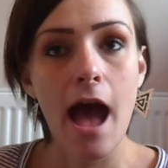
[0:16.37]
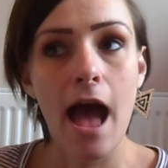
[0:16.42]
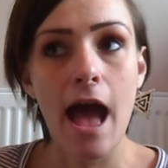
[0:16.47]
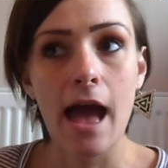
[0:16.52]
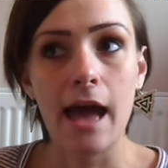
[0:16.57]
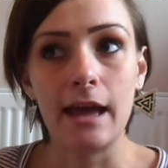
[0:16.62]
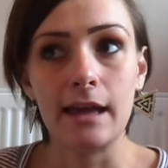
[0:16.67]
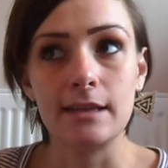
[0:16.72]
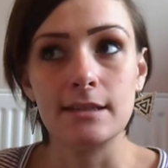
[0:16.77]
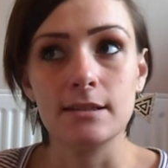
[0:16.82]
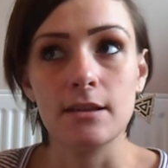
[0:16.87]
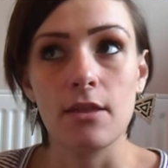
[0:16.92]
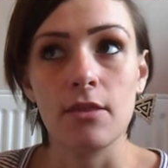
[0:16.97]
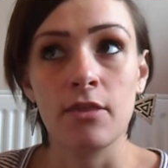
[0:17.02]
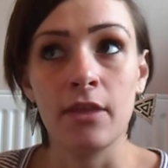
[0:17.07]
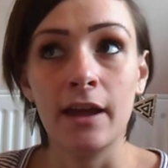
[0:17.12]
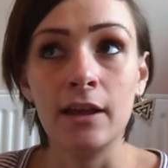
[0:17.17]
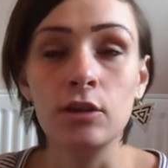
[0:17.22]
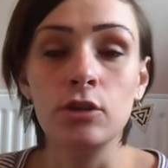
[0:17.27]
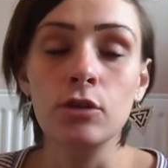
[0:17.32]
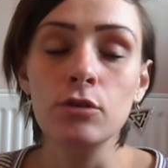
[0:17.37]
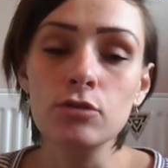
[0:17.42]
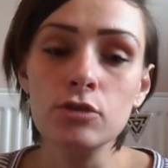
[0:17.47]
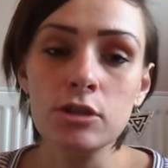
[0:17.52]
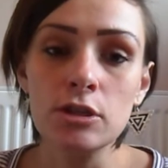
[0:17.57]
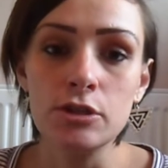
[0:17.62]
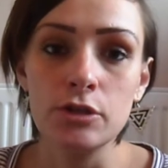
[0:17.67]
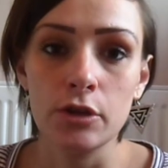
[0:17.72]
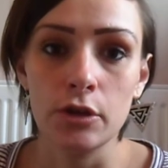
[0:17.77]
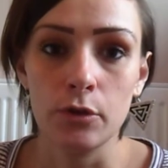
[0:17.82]
and they
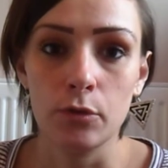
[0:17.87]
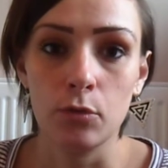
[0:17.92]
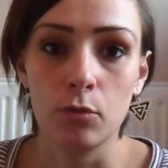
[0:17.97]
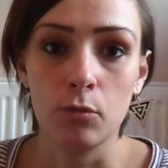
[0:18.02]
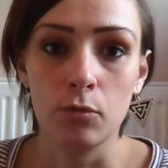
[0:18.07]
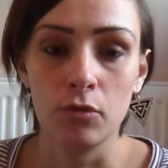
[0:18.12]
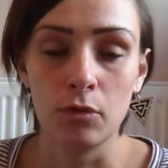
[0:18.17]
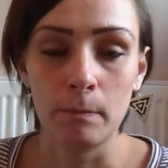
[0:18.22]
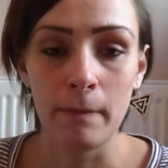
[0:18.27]
usually do